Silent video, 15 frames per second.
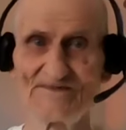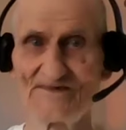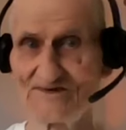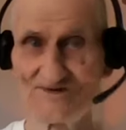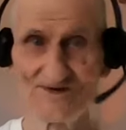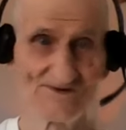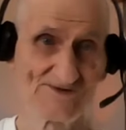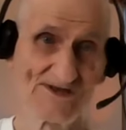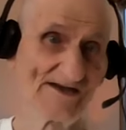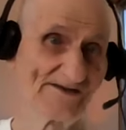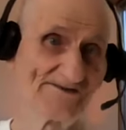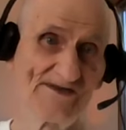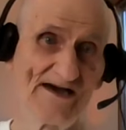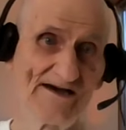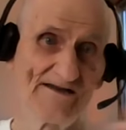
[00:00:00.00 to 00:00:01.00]
just like
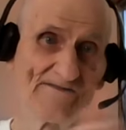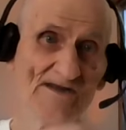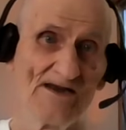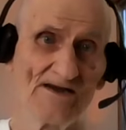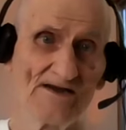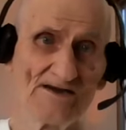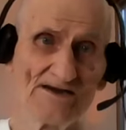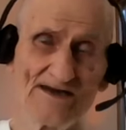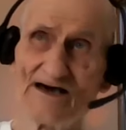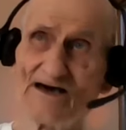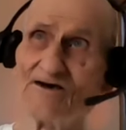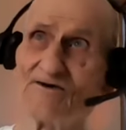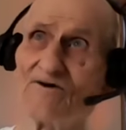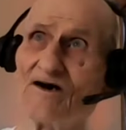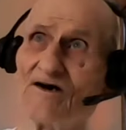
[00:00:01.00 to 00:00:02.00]
that.
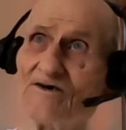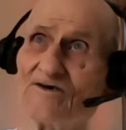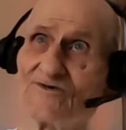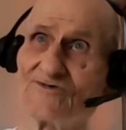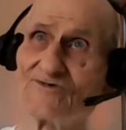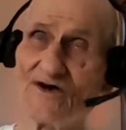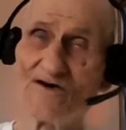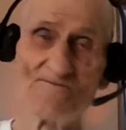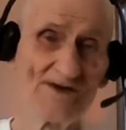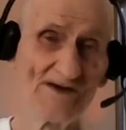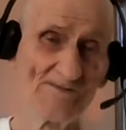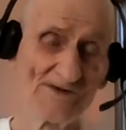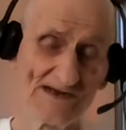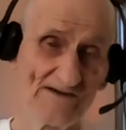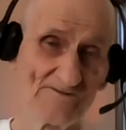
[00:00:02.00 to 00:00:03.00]
Now, some
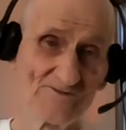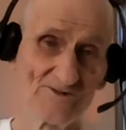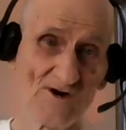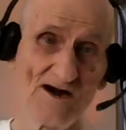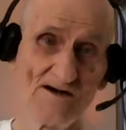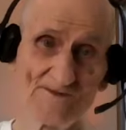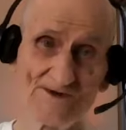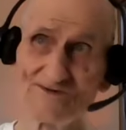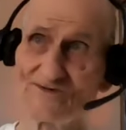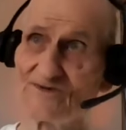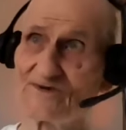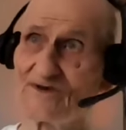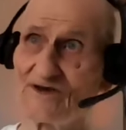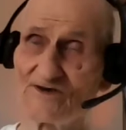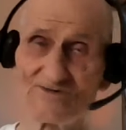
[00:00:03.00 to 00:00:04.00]
people have traumas.
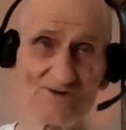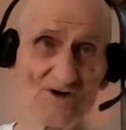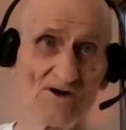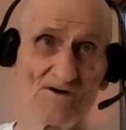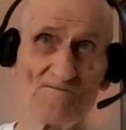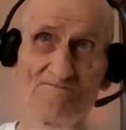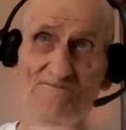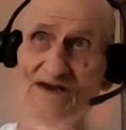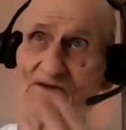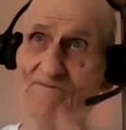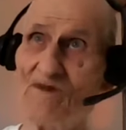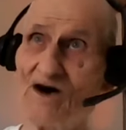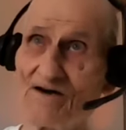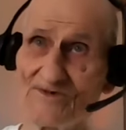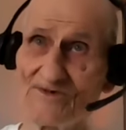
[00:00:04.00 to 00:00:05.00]
It's called Big
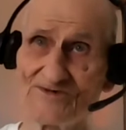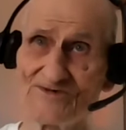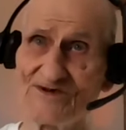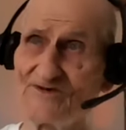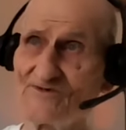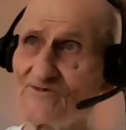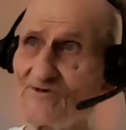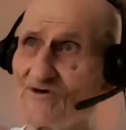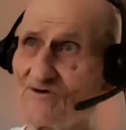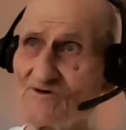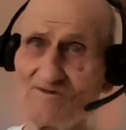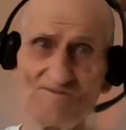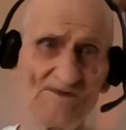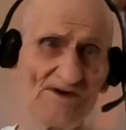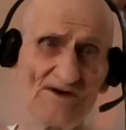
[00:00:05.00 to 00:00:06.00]
Mama
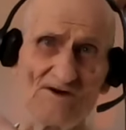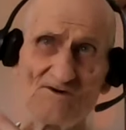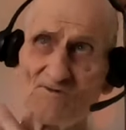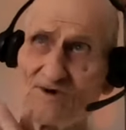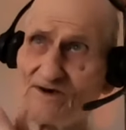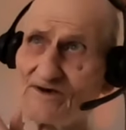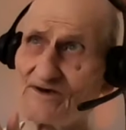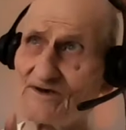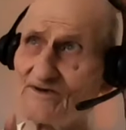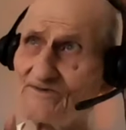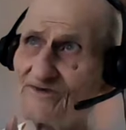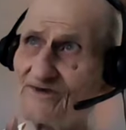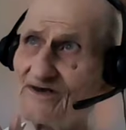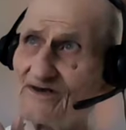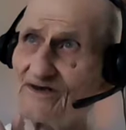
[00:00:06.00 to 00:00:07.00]
syndrome, where
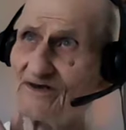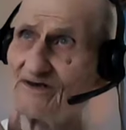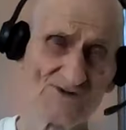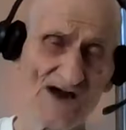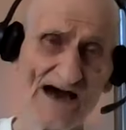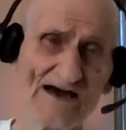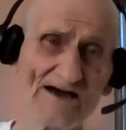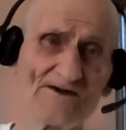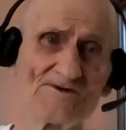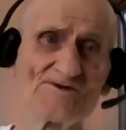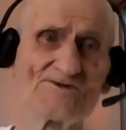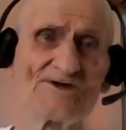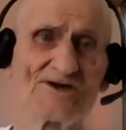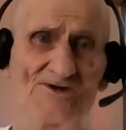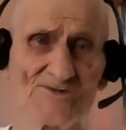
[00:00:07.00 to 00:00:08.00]
the
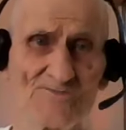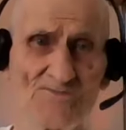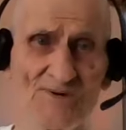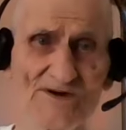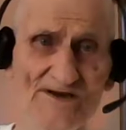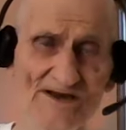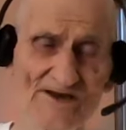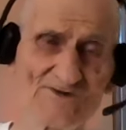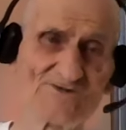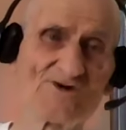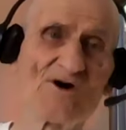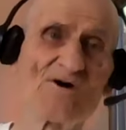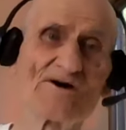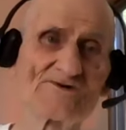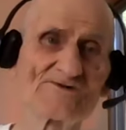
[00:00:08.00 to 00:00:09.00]
child is put in
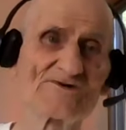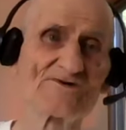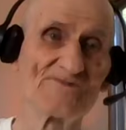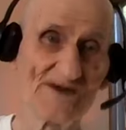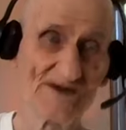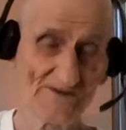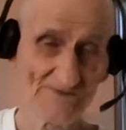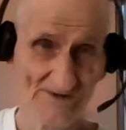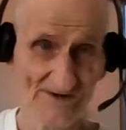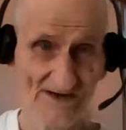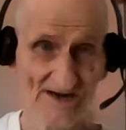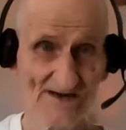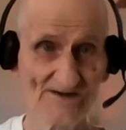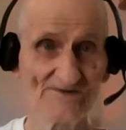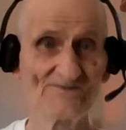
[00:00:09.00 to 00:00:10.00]
charge of the other
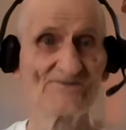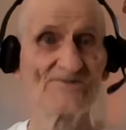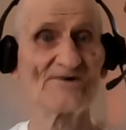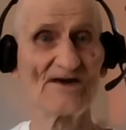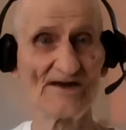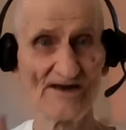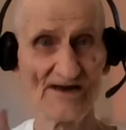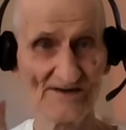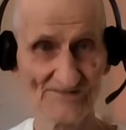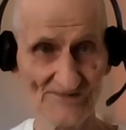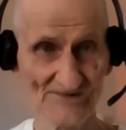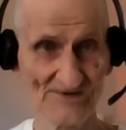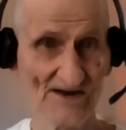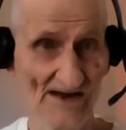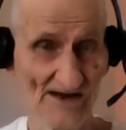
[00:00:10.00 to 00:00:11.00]
kid and has
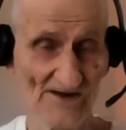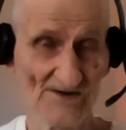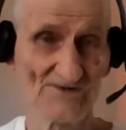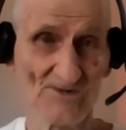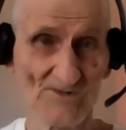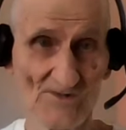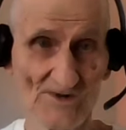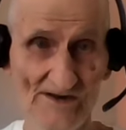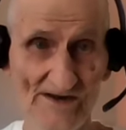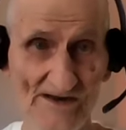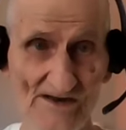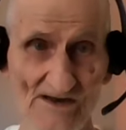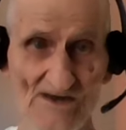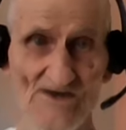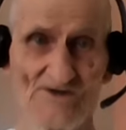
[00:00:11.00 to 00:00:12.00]
to get authority.
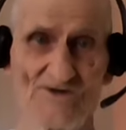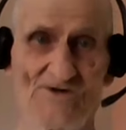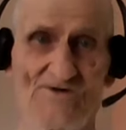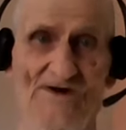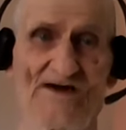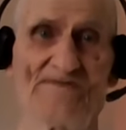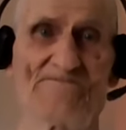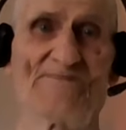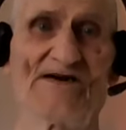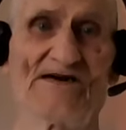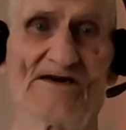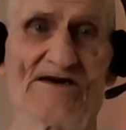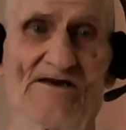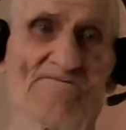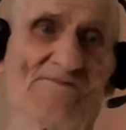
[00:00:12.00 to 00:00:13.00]
You get
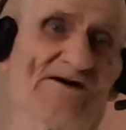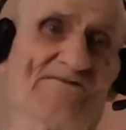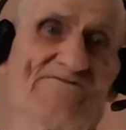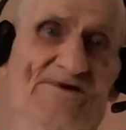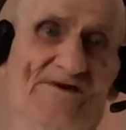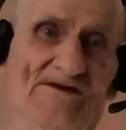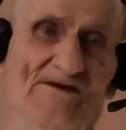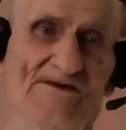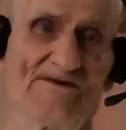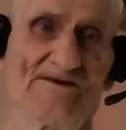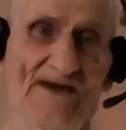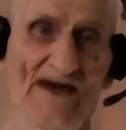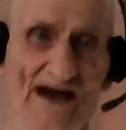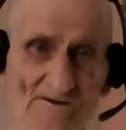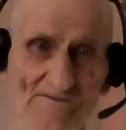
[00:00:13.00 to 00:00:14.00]
big and puffy.
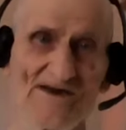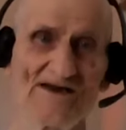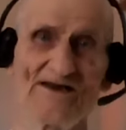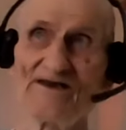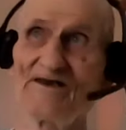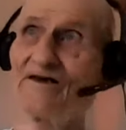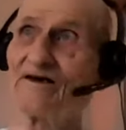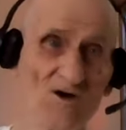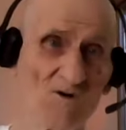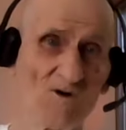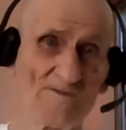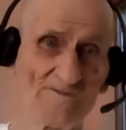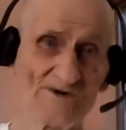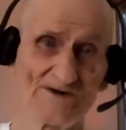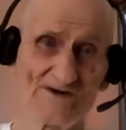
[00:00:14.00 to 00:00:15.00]
How many
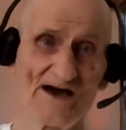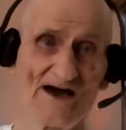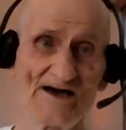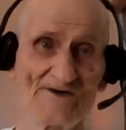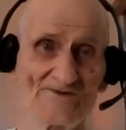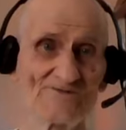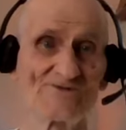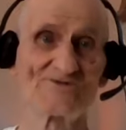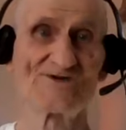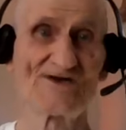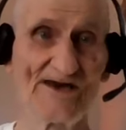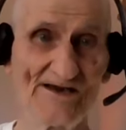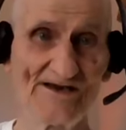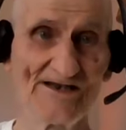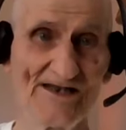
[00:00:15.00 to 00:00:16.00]
corporate guys are
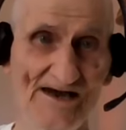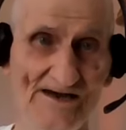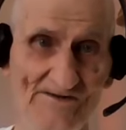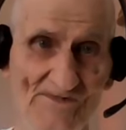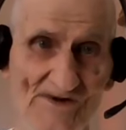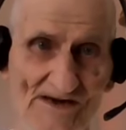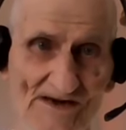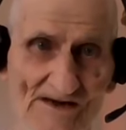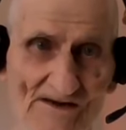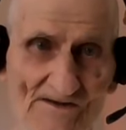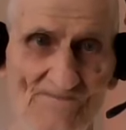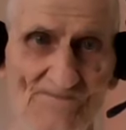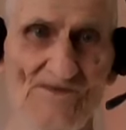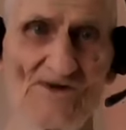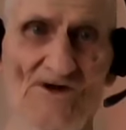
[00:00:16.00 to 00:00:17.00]
skinny like me?
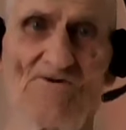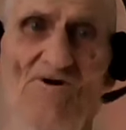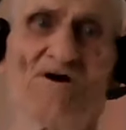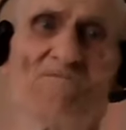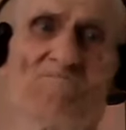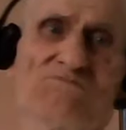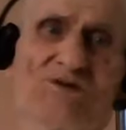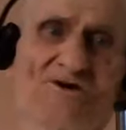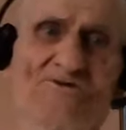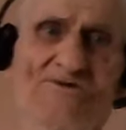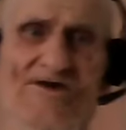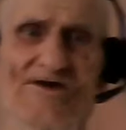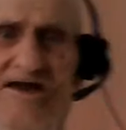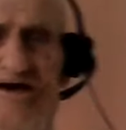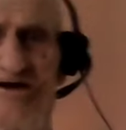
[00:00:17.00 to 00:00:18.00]
They're all
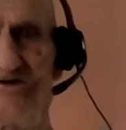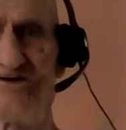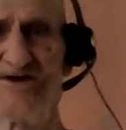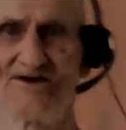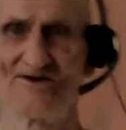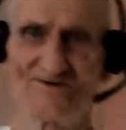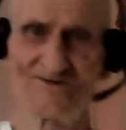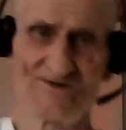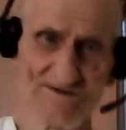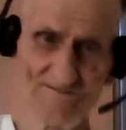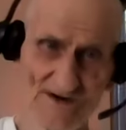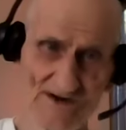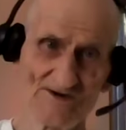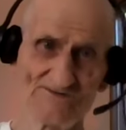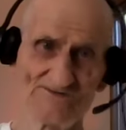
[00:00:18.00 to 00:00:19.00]
bloated like this
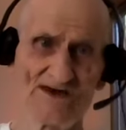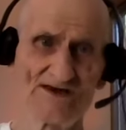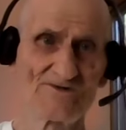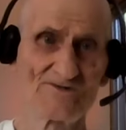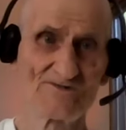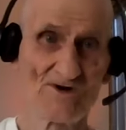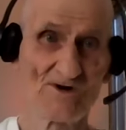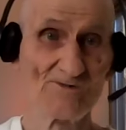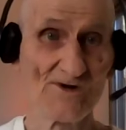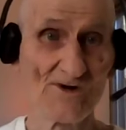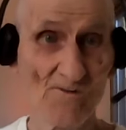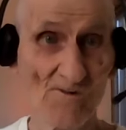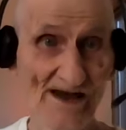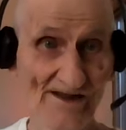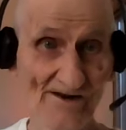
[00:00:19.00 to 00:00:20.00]
because they throw their
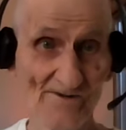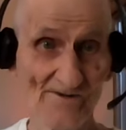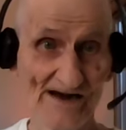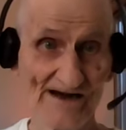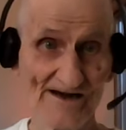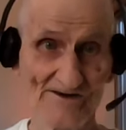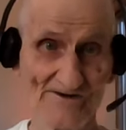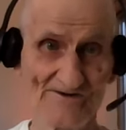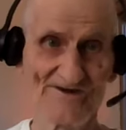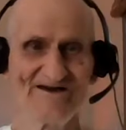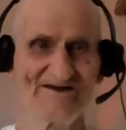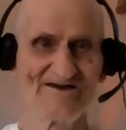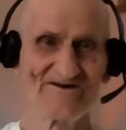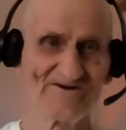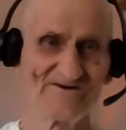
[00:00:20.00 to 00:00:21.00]
weight around.
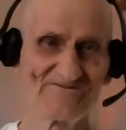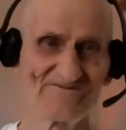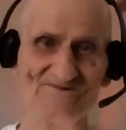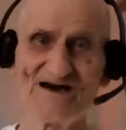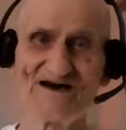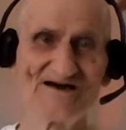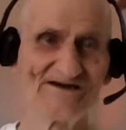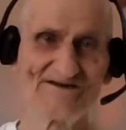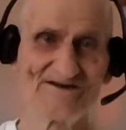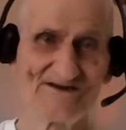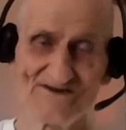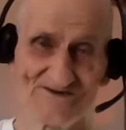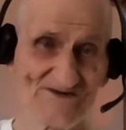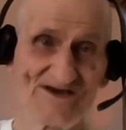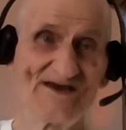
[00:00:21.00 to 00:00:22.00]
You don't find
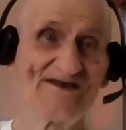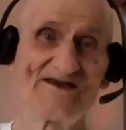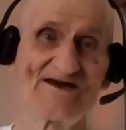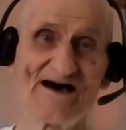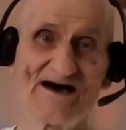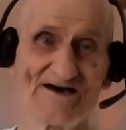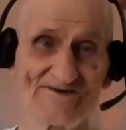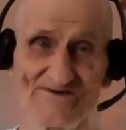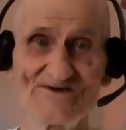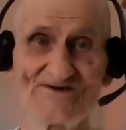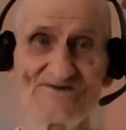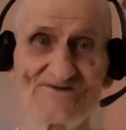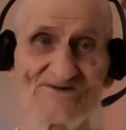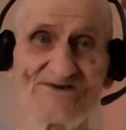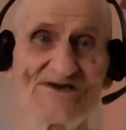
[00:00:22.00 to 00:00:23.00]
skinny guys as
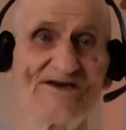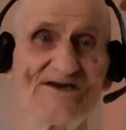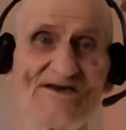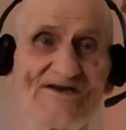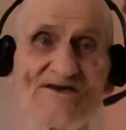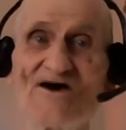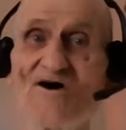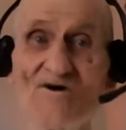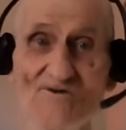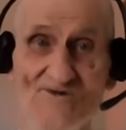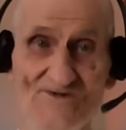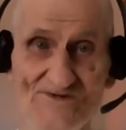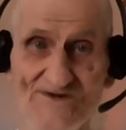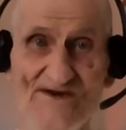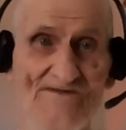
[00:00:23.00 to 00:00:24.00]

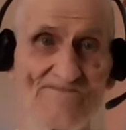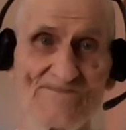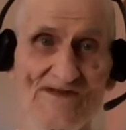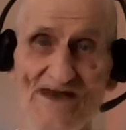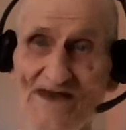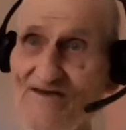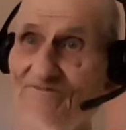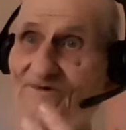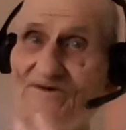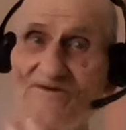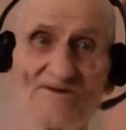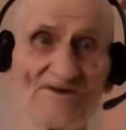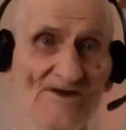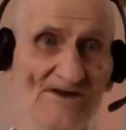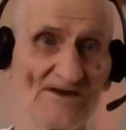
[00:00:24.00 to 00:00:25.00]
CEOs. Even
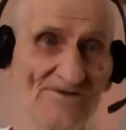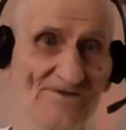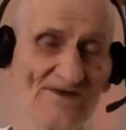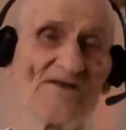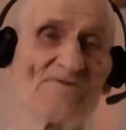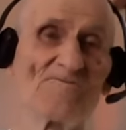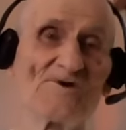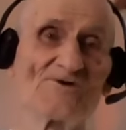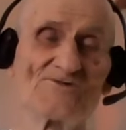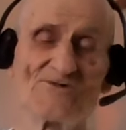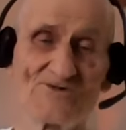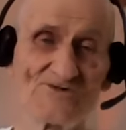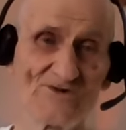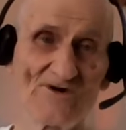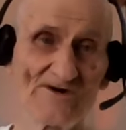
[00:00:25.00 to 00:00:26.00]
thin ones who
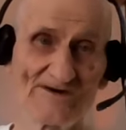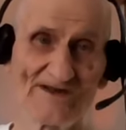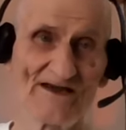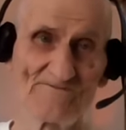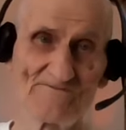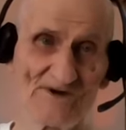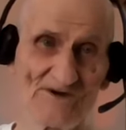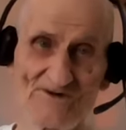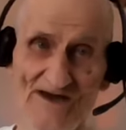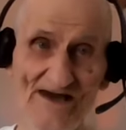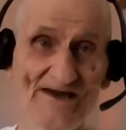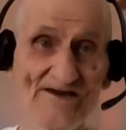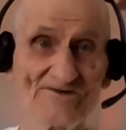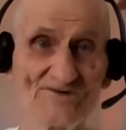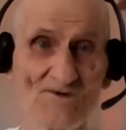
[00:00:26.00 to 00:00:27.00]
start like Bill
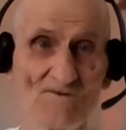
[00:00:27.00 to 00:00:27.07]
Gates,